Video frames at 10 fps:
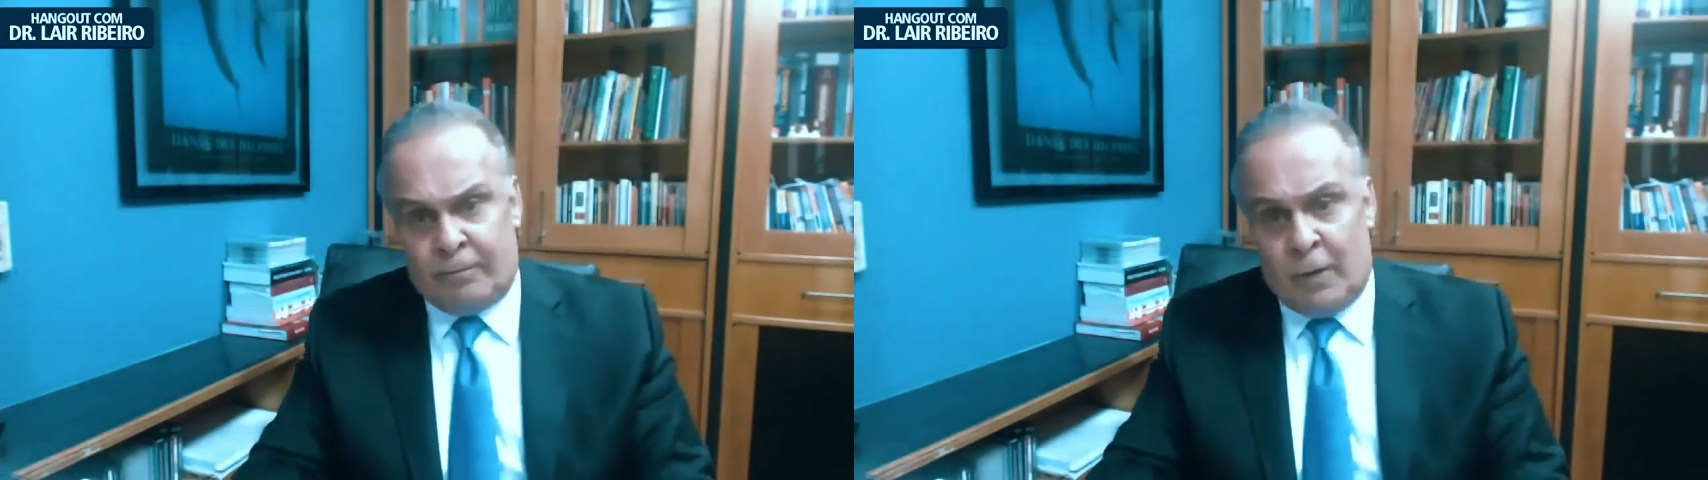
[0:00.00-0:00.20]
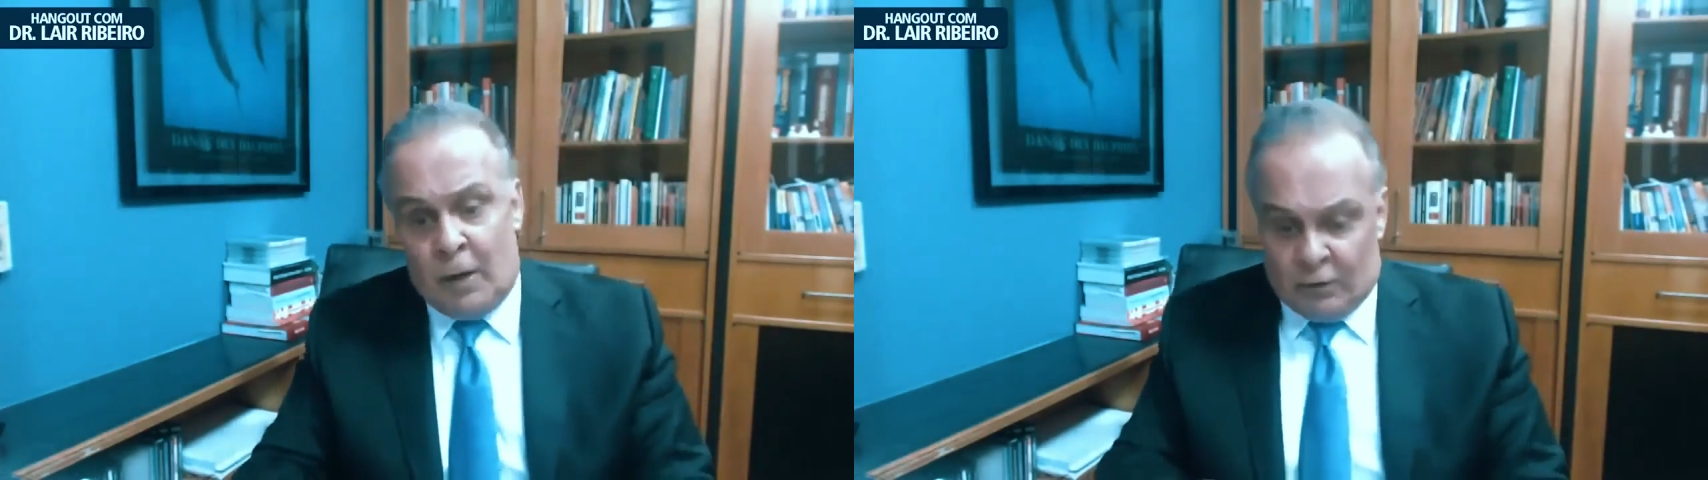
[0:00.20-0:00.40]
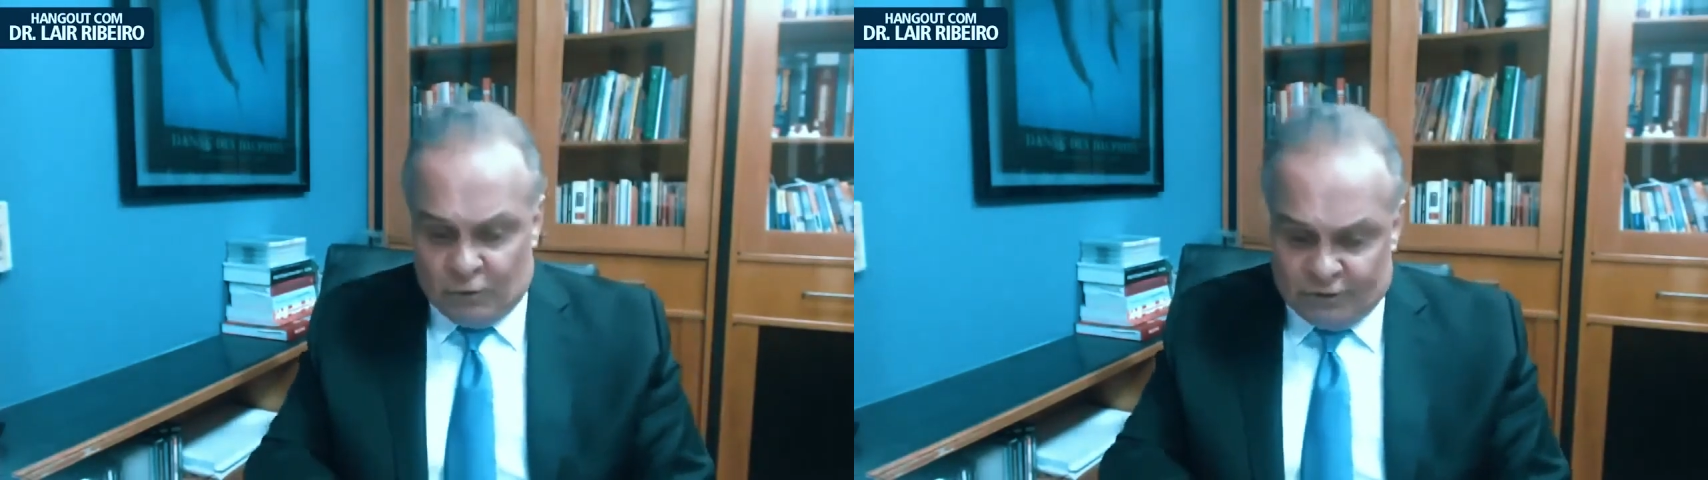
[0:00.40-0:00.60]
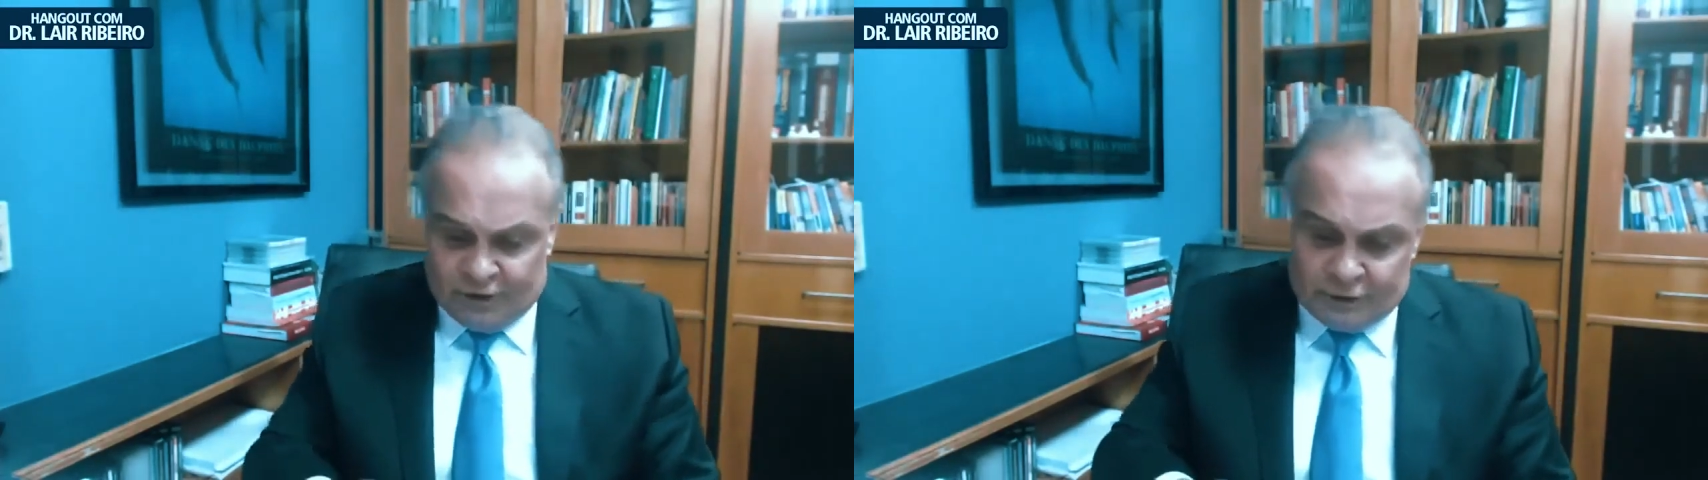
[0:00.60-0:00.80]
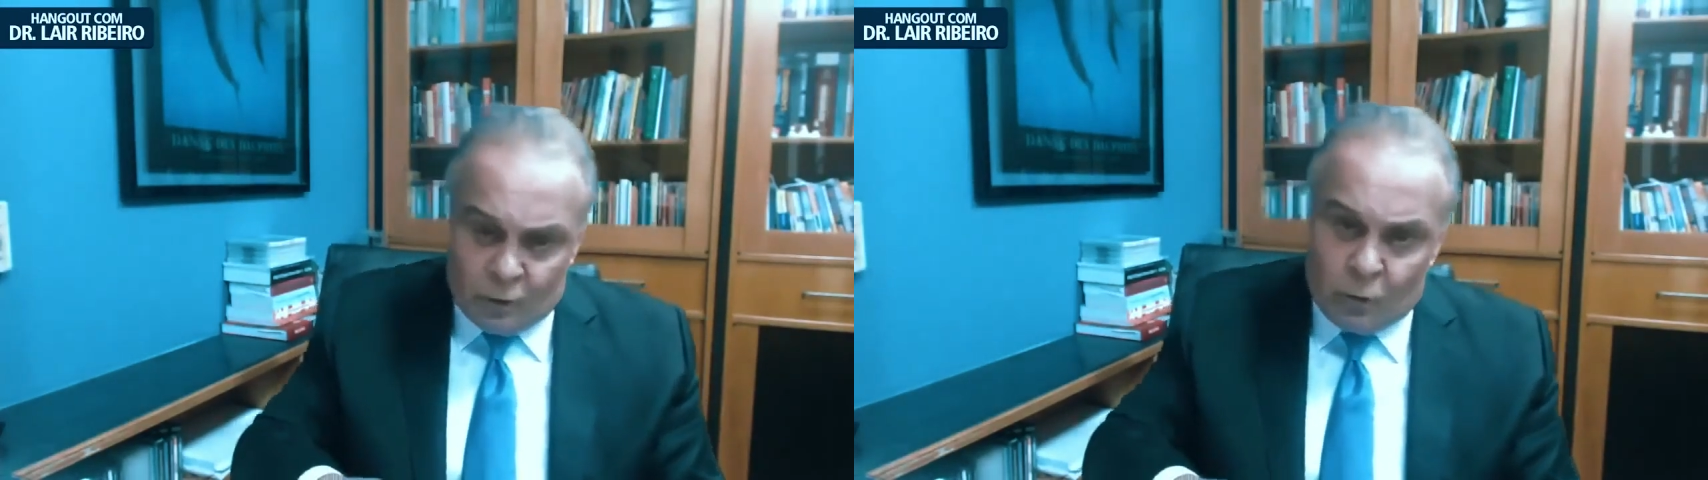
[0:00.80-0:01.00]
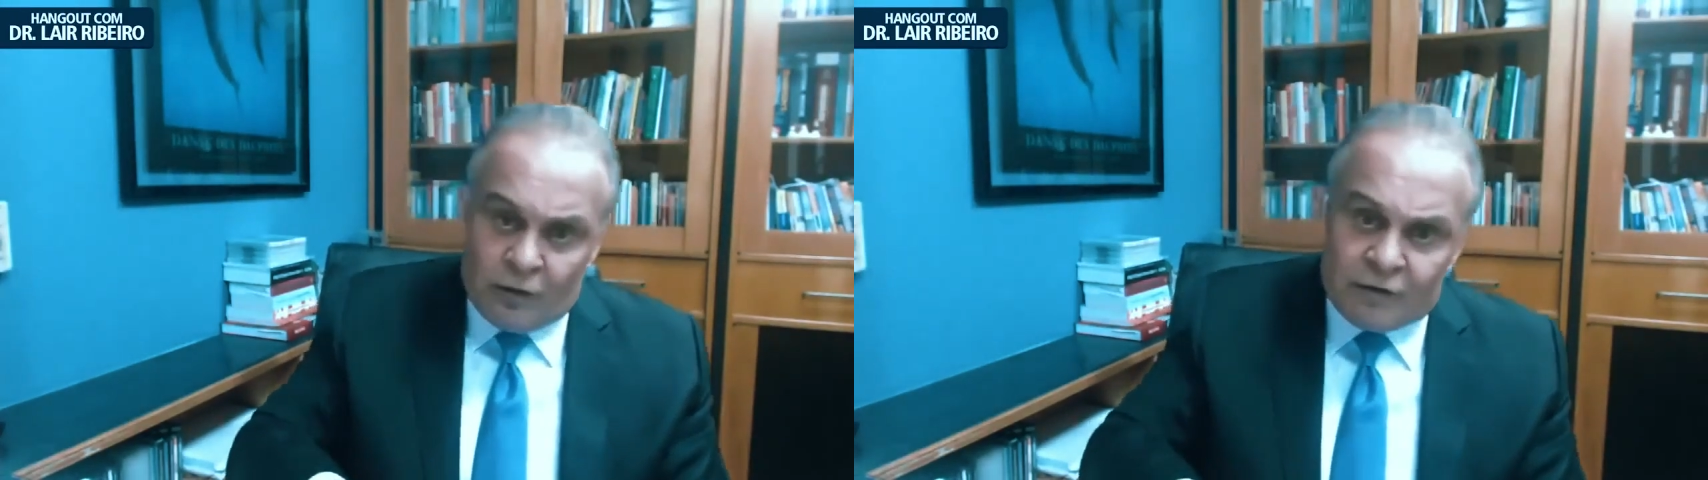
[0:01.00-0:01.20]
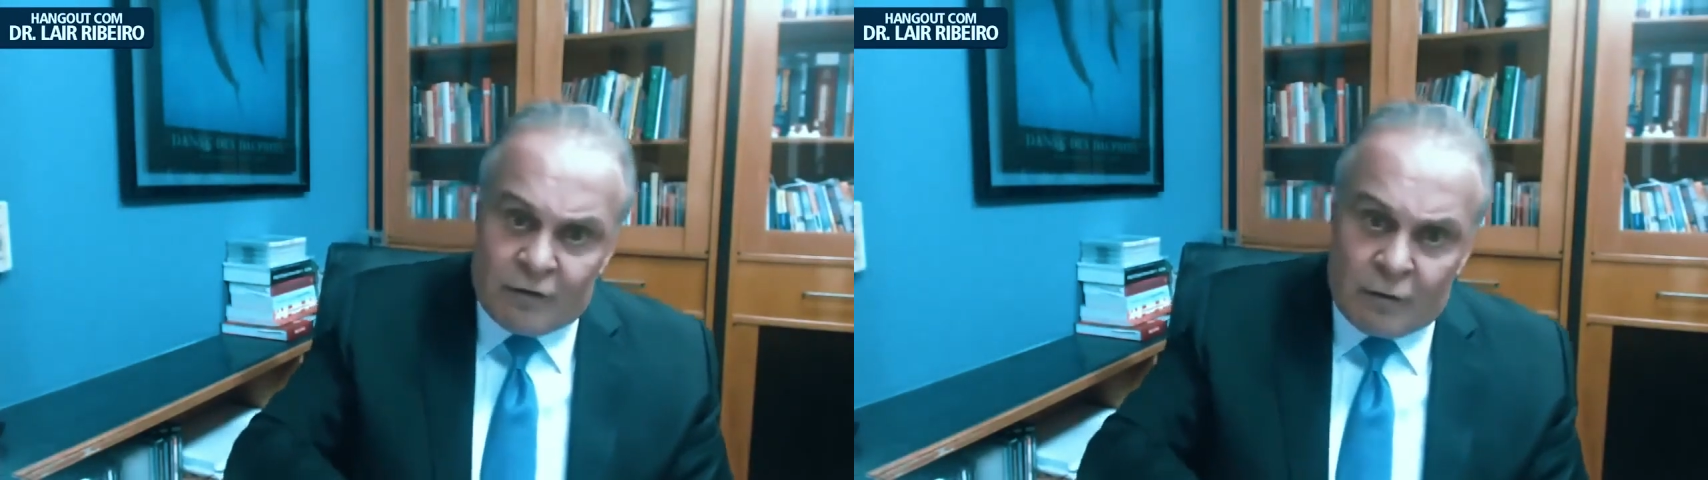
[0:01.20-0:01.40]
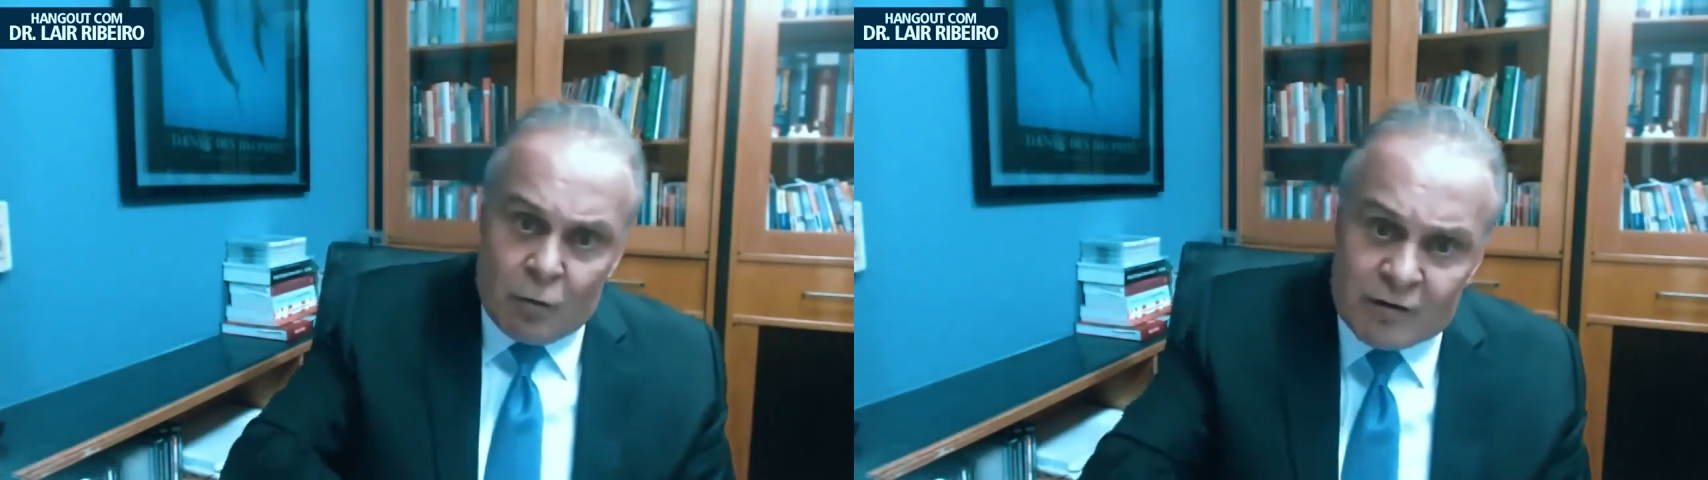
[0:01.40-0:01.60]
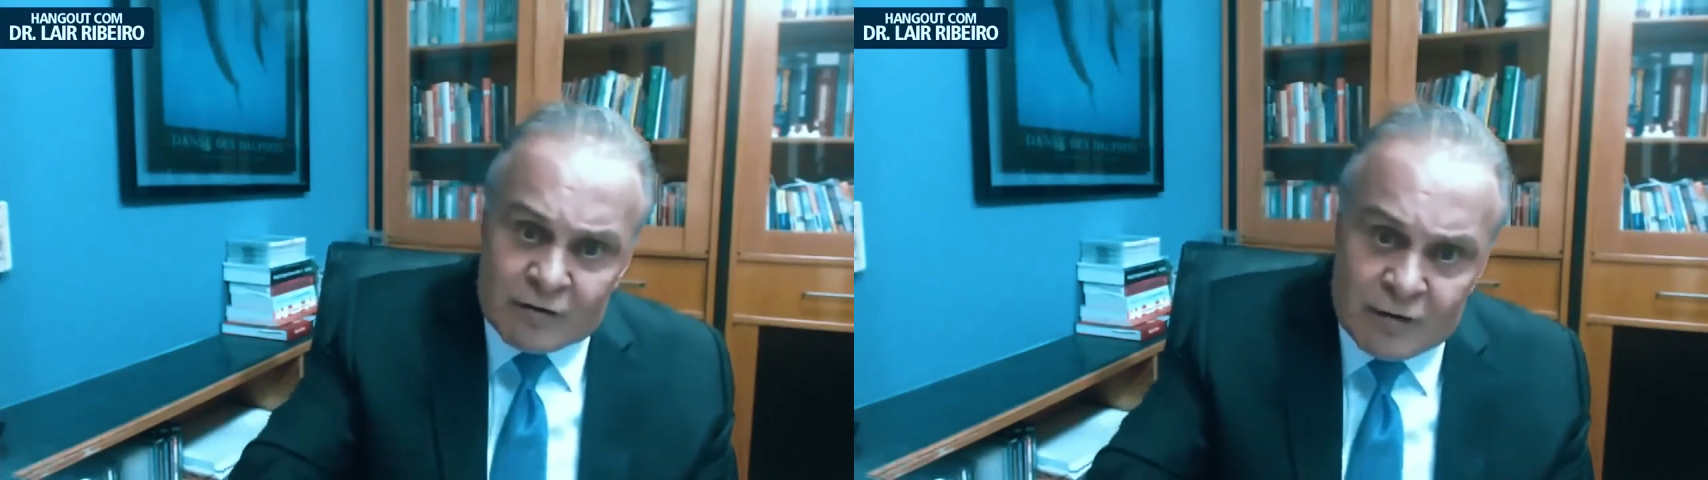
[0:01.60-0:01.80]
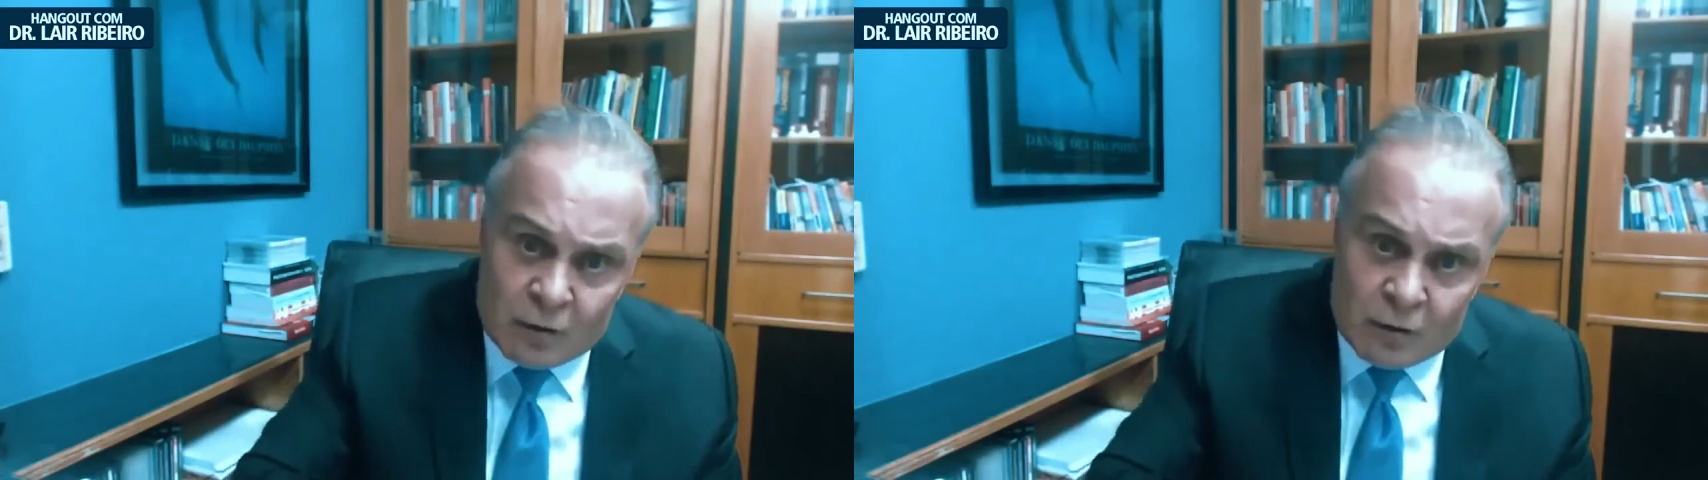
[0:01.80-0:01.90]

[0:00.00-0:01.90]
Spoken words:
you have fewer infections.